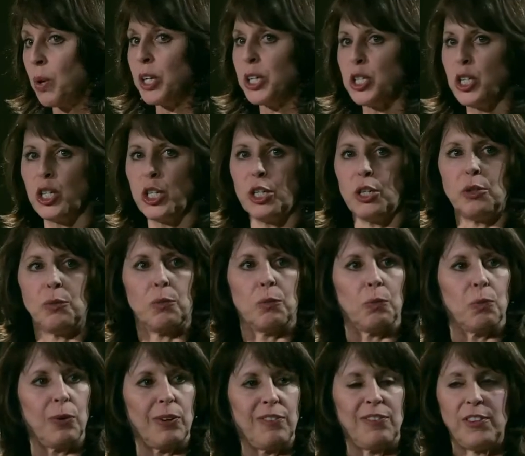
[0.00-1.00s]
want to
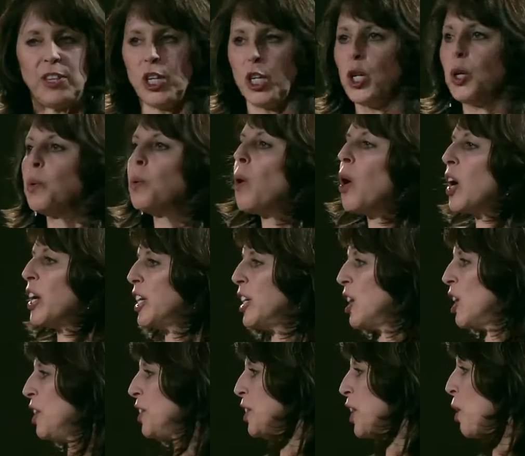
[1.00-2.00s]
review on
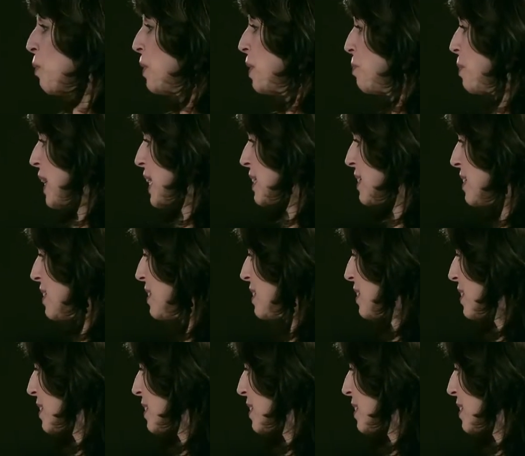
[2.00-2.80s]
an ongoing basis.